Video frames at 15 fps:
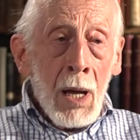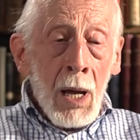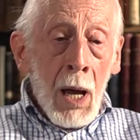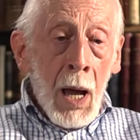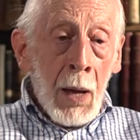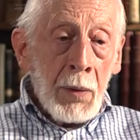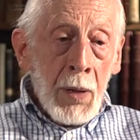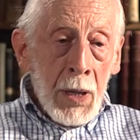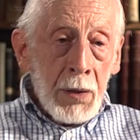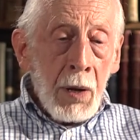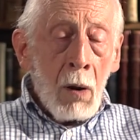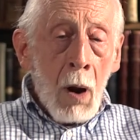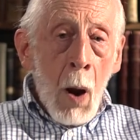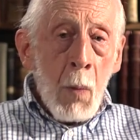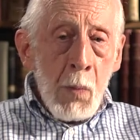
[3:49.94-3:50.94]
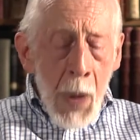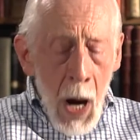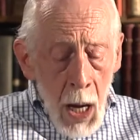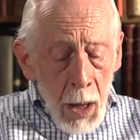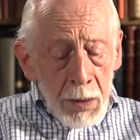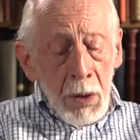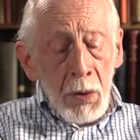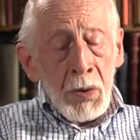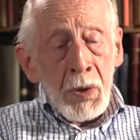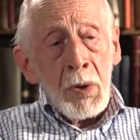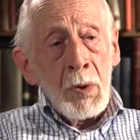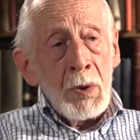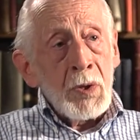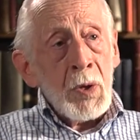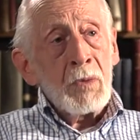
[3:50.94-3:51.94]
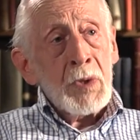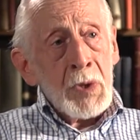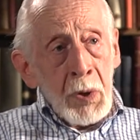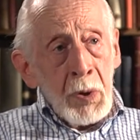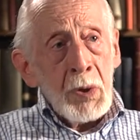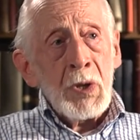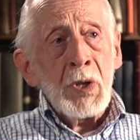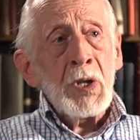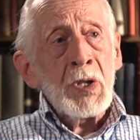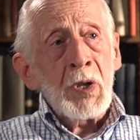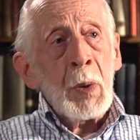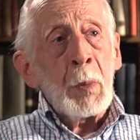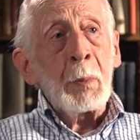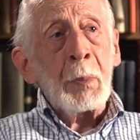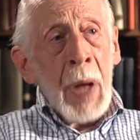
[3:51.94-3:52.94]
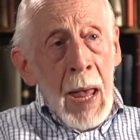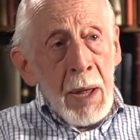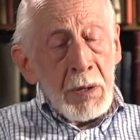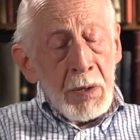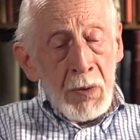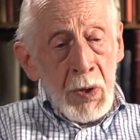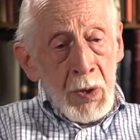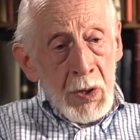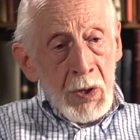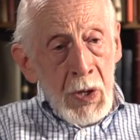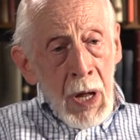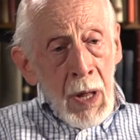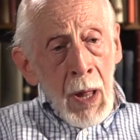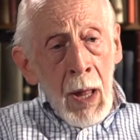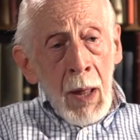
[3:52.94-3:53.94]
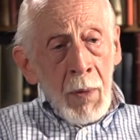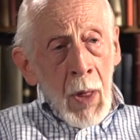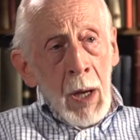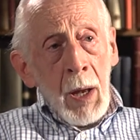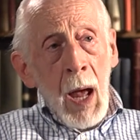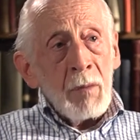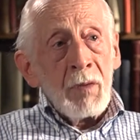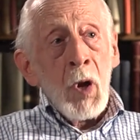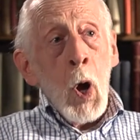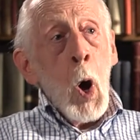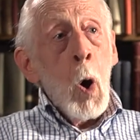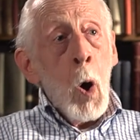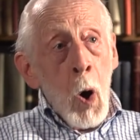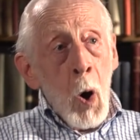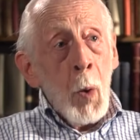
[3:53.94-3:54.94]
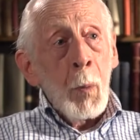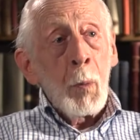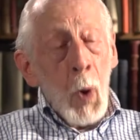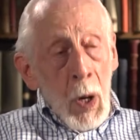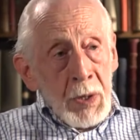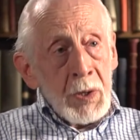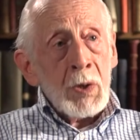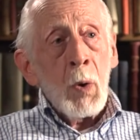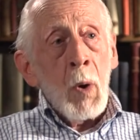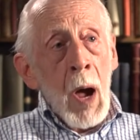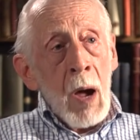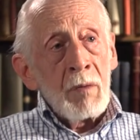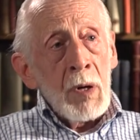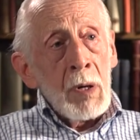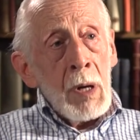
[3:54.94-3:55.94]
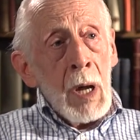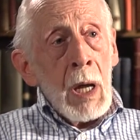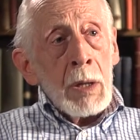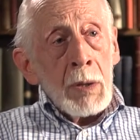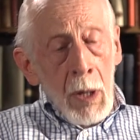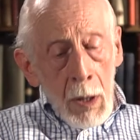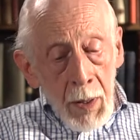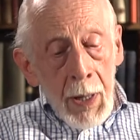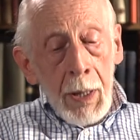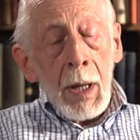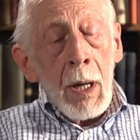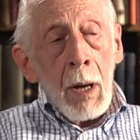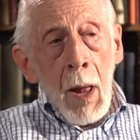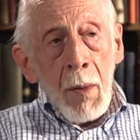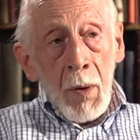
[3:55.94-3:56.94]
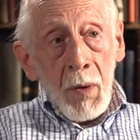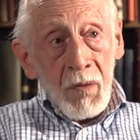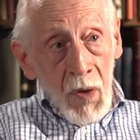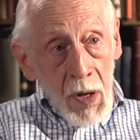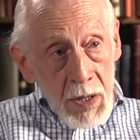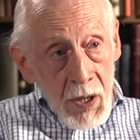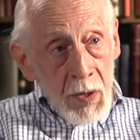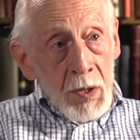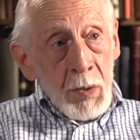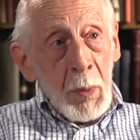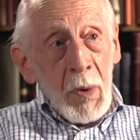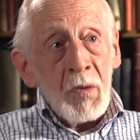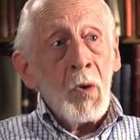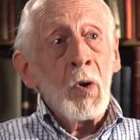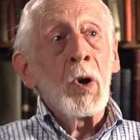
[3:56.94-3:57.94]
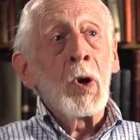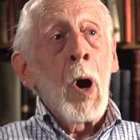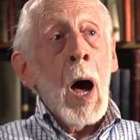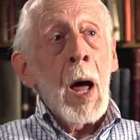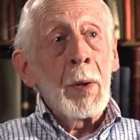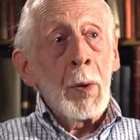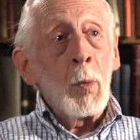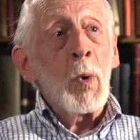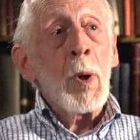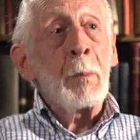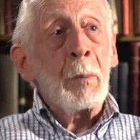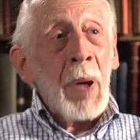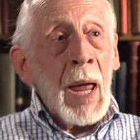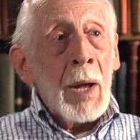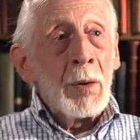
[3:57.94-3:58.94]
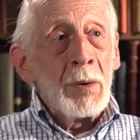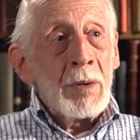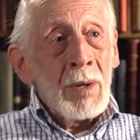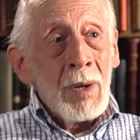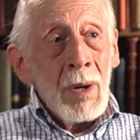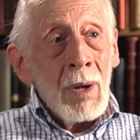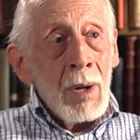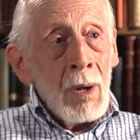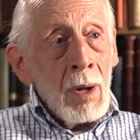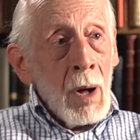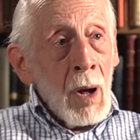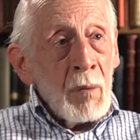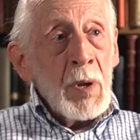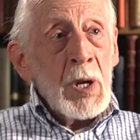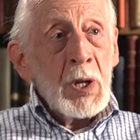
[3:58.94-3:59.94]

and that there are multitudes of churches and pastors that have no hope whatsoever till they get on their faces before God and repent of the